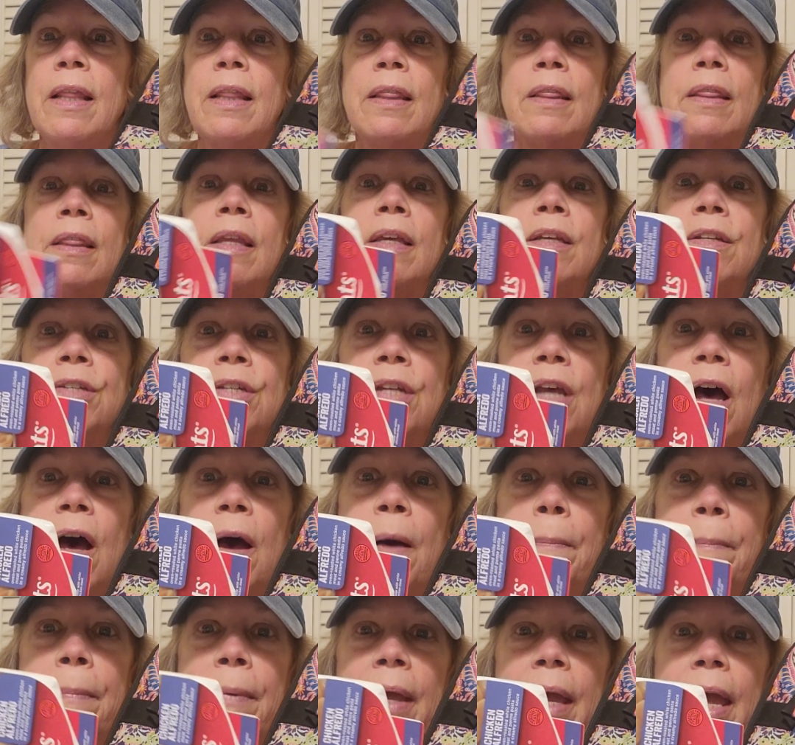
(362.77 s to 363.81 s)
this
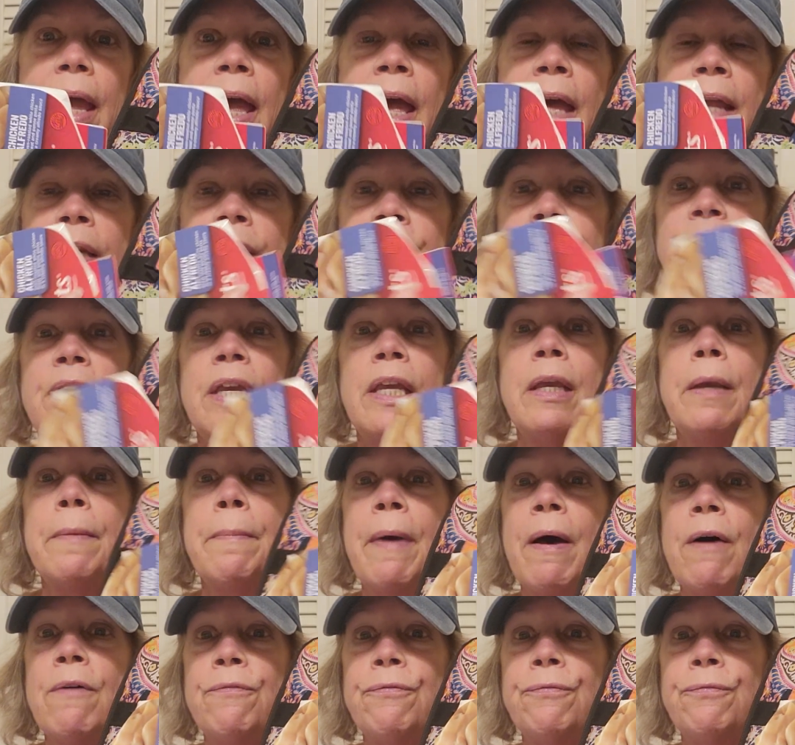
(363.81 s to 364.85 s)
up and it take
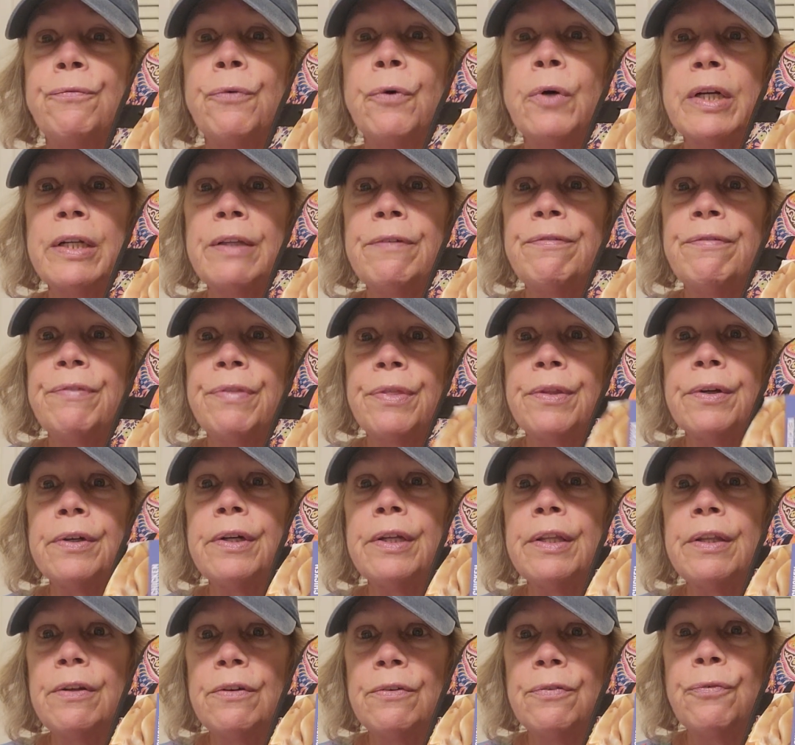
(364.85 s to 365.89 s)
about
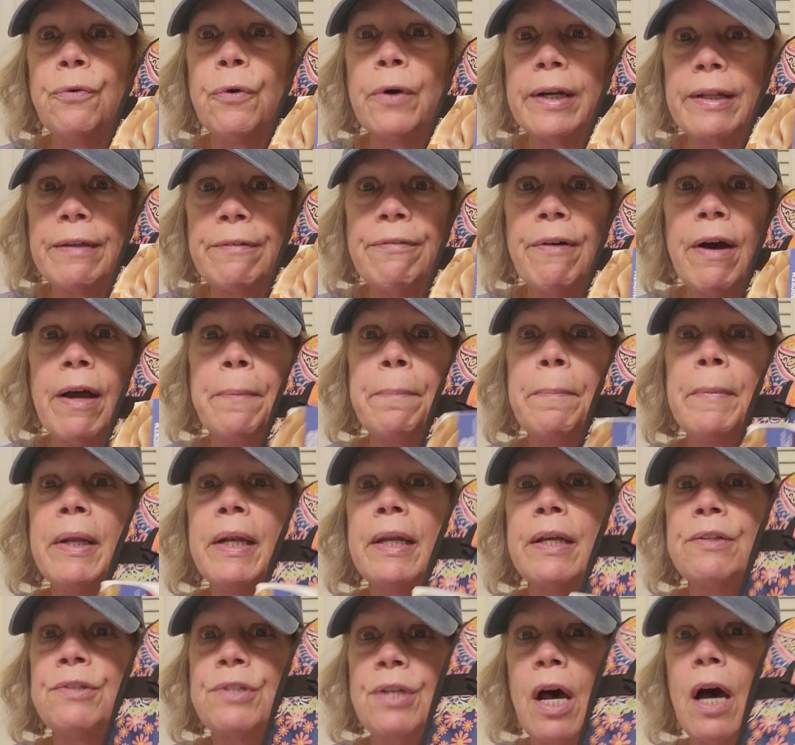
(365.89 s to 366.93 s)
30 to 45
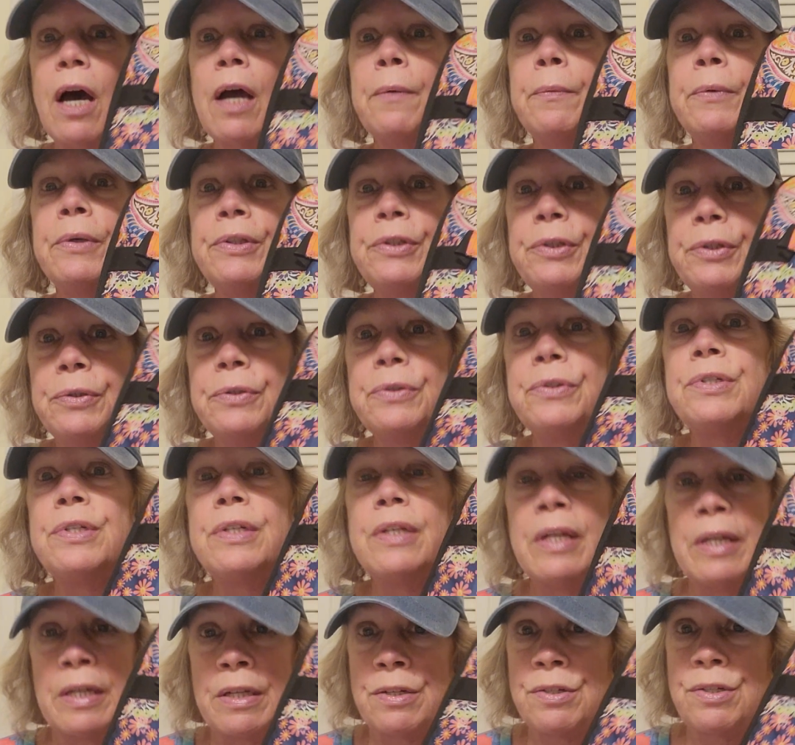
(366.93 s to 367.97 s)
minutes, I would use
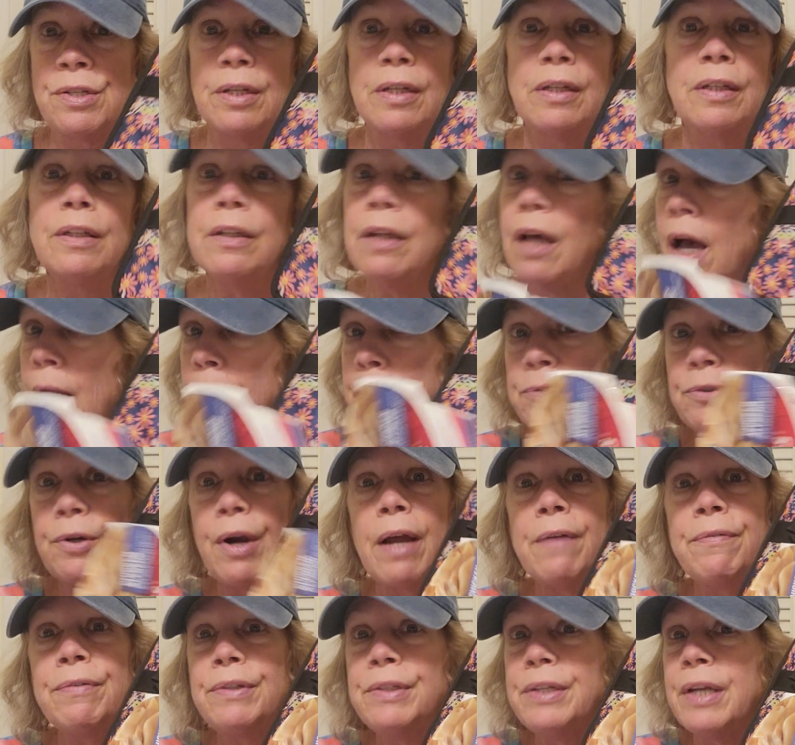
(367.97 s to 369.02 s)
this. I'm
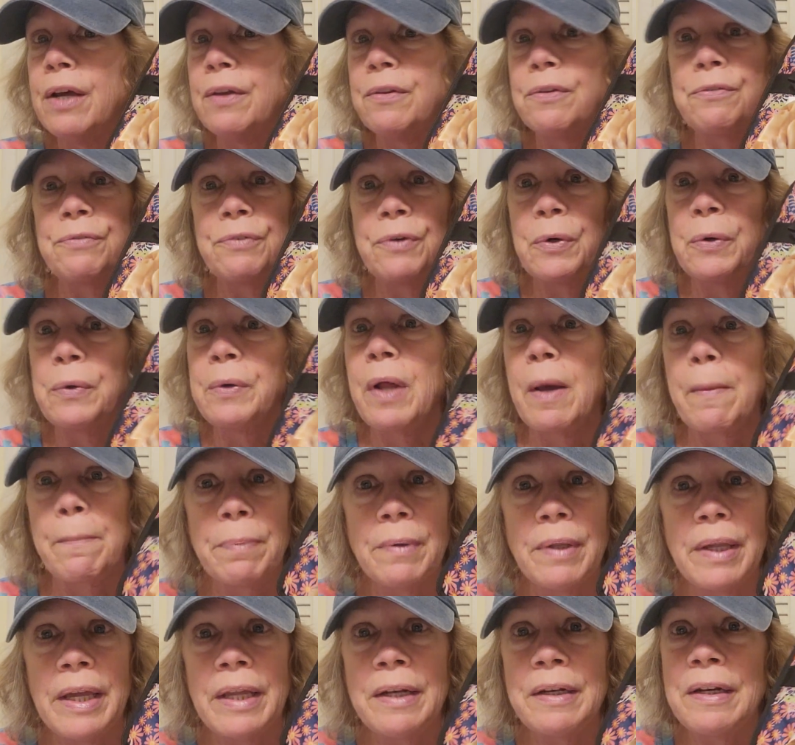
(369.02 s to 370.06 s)
driving down the road, I'm
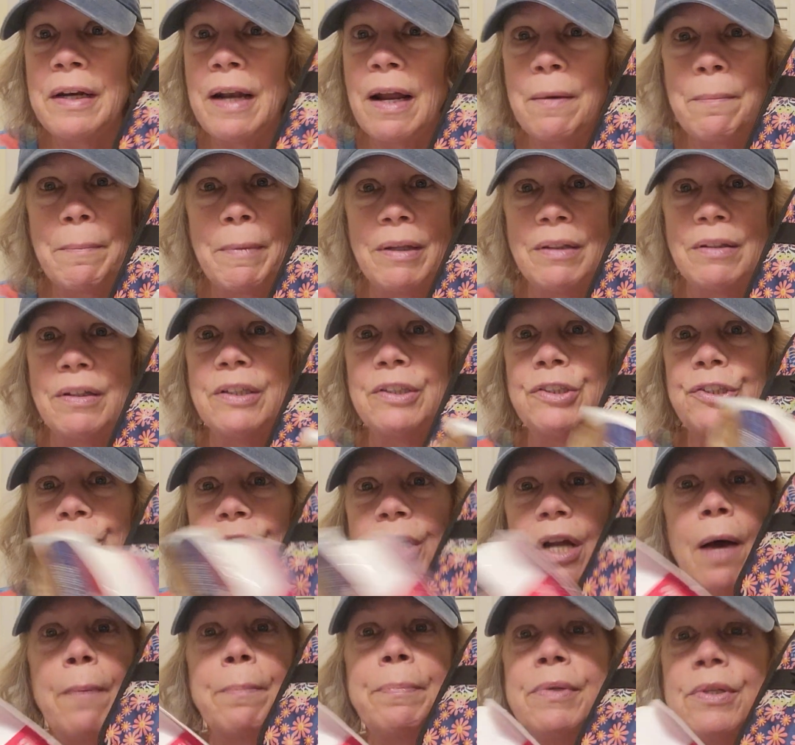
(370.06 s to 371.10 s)
planning out my lunch
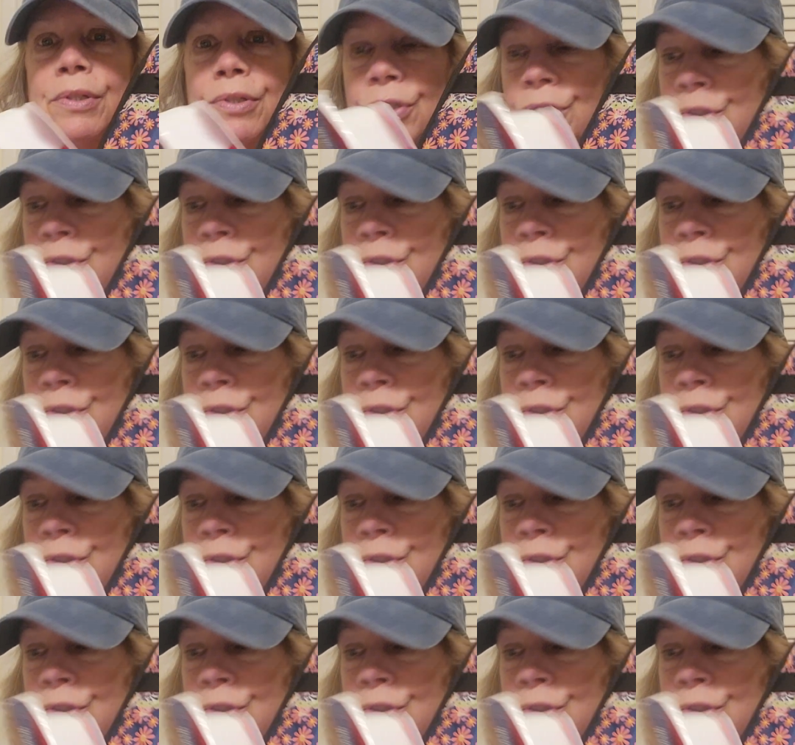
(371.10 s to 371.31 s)
stop. This